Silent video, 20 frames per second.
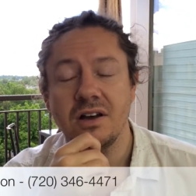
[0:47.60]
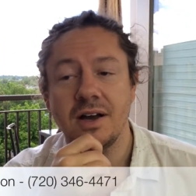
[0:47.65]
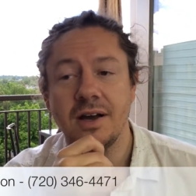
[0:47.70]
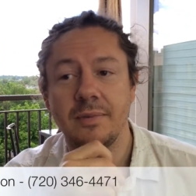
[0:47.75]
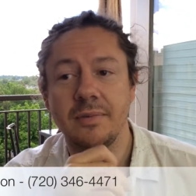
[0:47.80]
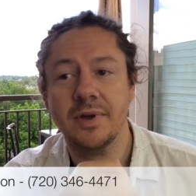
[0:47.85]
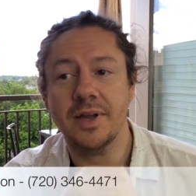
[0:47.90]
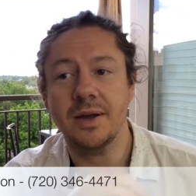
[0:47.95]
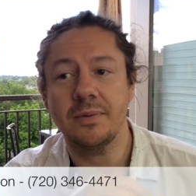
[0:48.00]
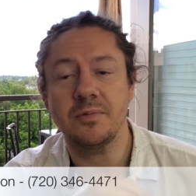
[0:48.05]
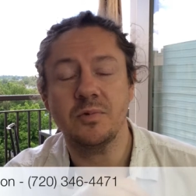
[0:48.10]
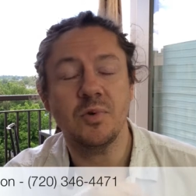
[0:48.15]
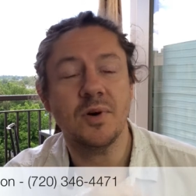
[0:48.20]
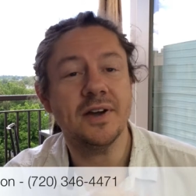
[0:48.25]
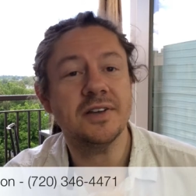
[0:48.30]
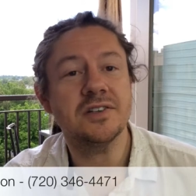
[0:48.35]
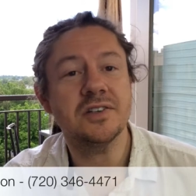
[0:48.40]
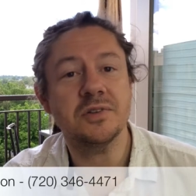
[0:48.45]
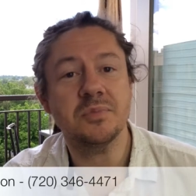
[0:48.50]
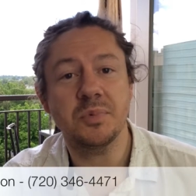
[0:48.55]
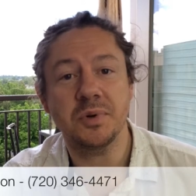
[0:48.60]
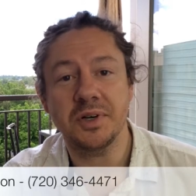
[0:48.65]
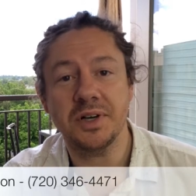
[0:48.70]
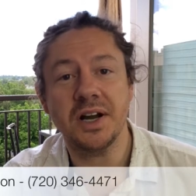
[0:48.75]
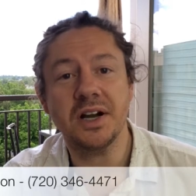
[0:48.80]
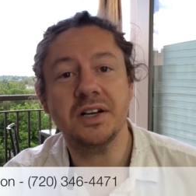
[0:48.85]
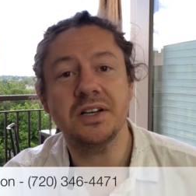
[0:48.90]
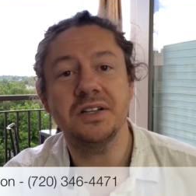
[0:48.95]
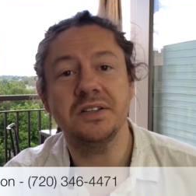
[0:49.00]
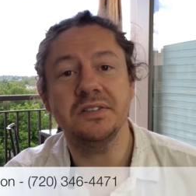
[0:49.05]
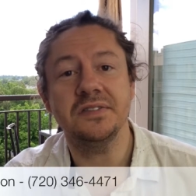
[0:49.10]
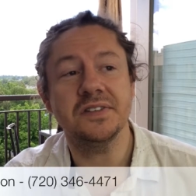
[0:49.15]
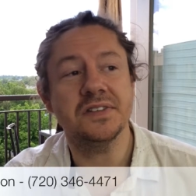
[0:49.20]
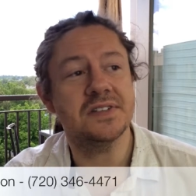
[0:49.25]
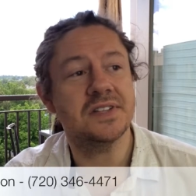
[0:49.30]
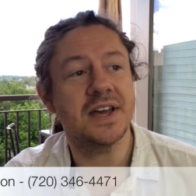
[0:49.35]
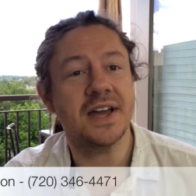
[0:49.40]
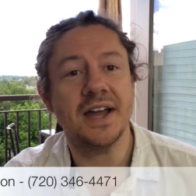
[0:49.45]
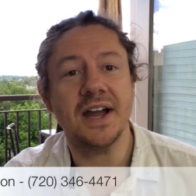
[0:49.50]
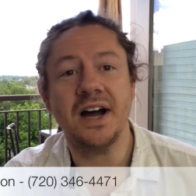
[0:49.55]
i become twice as productive
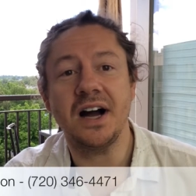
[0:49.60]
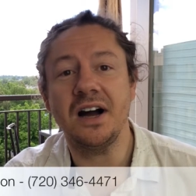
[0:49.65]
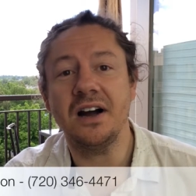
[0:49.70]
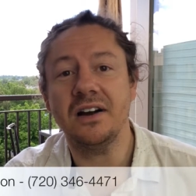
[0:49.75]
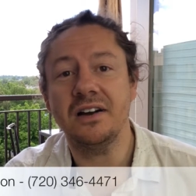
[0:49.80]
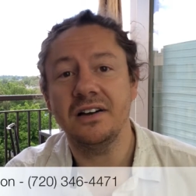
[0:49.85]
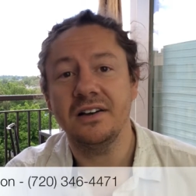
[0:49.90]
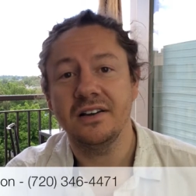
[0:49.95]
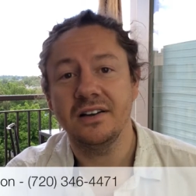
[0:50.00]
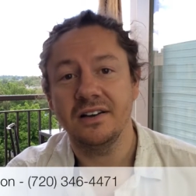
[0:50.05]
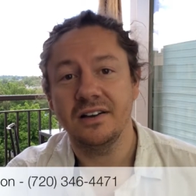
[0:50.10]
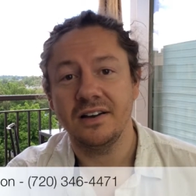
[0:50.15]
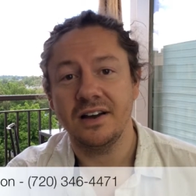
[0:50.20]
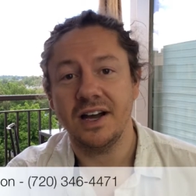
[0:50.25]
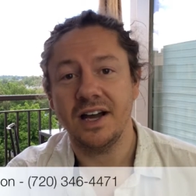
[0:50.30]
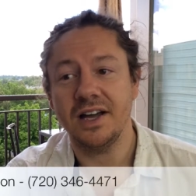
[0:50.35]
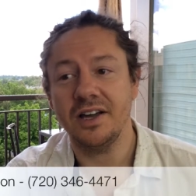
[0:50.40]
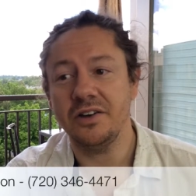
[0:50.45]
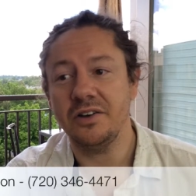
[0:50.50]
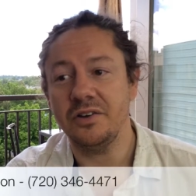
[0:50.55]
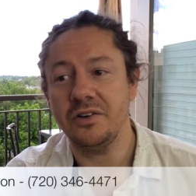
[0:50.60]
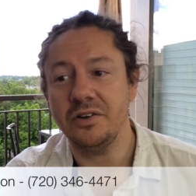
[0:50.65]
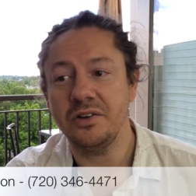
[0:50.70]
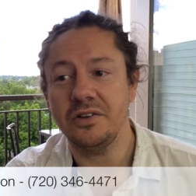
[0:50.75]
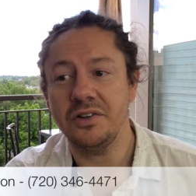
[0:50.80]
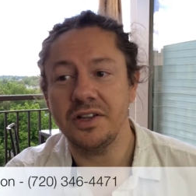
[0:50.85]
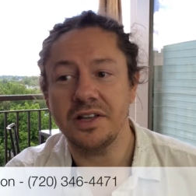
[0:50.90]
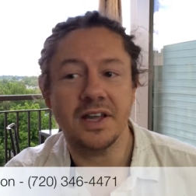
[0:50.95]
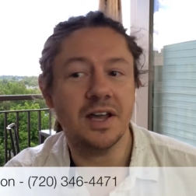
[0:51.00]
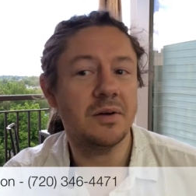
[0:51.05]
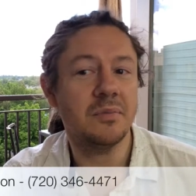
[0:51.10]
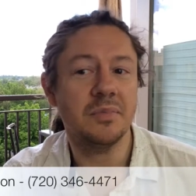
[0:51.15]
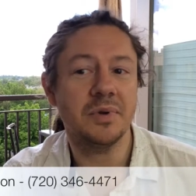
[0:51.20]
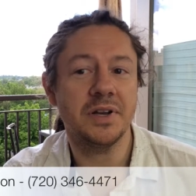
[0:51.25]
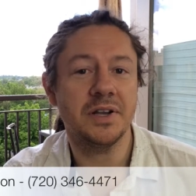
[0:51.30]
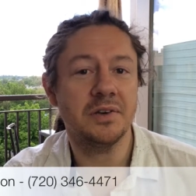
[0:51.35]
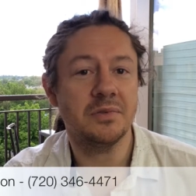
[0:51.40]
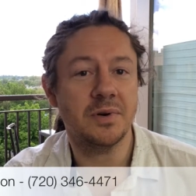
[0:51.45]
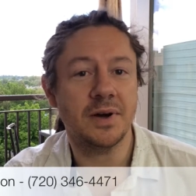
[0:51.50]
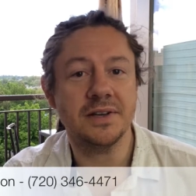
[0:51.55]
as they are I earn the
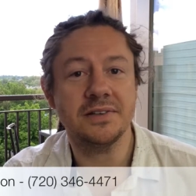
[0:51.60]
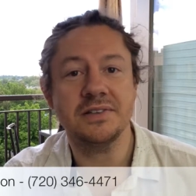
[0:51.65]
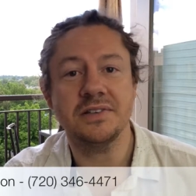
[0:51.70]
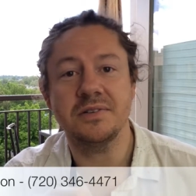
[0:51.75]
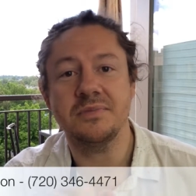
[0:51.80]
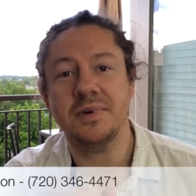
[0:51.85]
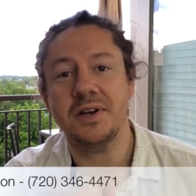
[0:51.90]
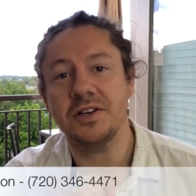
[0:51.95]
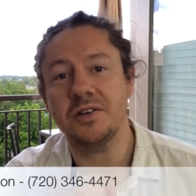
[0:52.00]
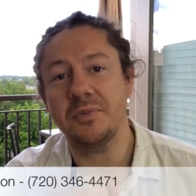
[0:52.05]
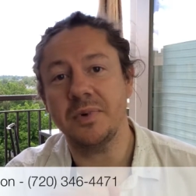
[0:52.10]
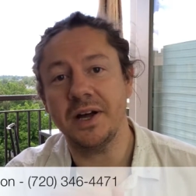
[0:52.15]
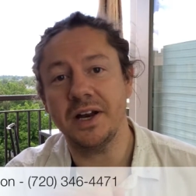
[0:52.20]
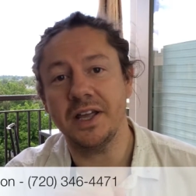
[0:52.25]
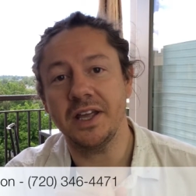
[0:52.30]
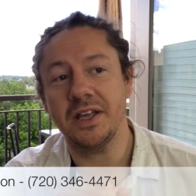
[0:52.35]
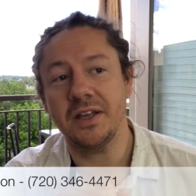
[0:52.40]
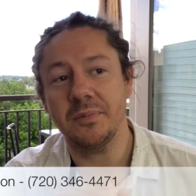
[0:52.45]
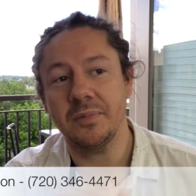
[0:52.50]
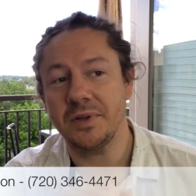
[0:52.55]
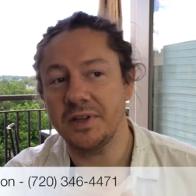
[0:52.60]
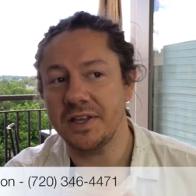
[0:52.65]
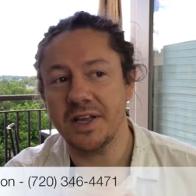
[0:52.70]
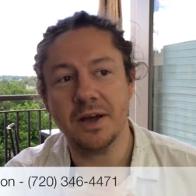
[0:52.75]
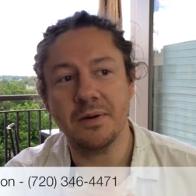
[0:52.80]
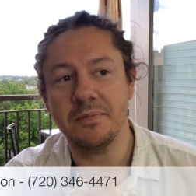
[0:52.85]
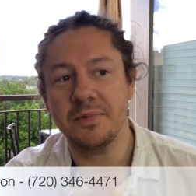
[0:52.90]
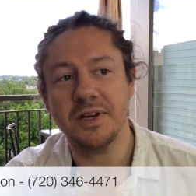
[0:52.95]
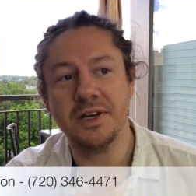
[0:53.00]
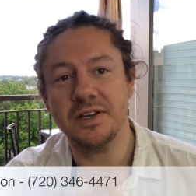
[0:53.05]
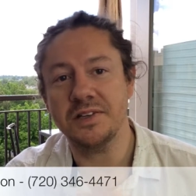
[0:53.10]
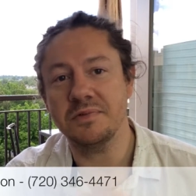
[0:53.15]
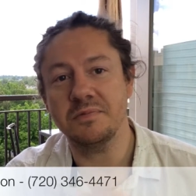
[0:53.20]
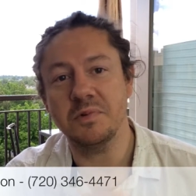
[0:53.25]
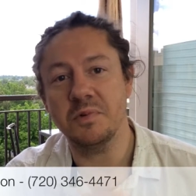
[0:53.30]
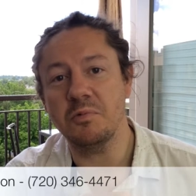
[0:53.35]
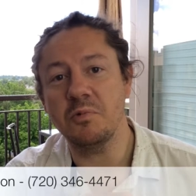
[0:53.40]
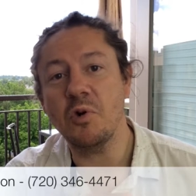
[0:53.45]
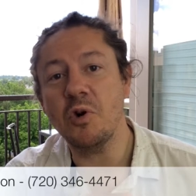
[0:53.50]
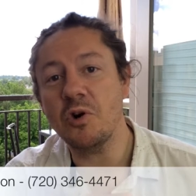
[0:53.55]
company twice as much money, but the company doesn't
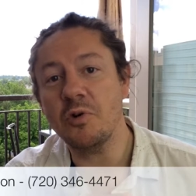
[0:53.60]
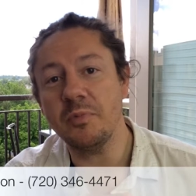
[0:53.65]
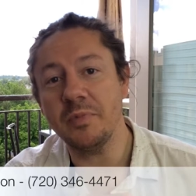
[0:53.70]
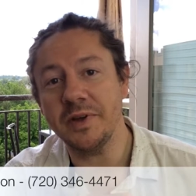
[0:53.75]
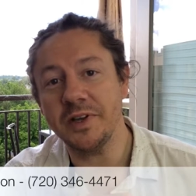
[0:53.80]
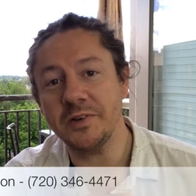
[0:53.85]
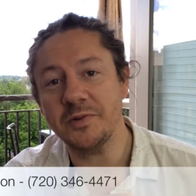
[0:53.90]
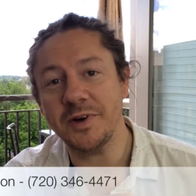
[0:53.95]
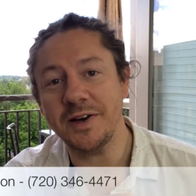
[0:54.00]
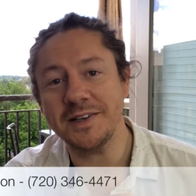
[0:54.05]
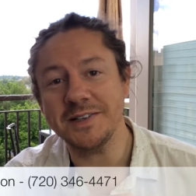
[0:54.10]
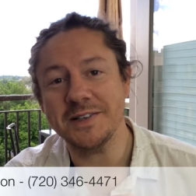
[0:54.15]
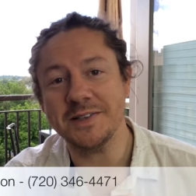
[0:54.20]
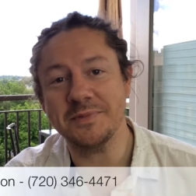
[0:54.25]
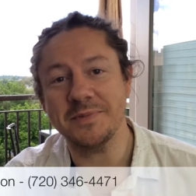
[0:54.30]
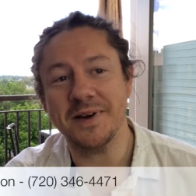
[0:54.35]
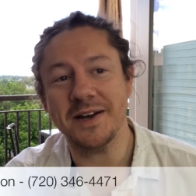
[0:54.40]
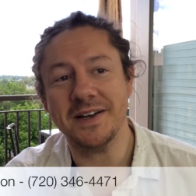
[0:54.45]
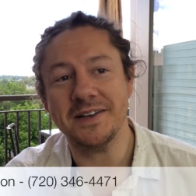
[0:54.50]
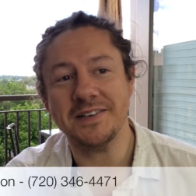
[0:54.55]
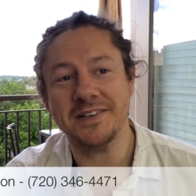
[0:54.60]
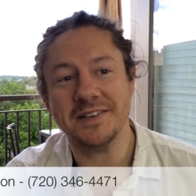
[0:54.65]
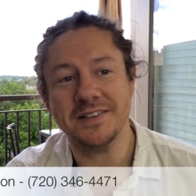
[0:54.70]
reward me twice as much.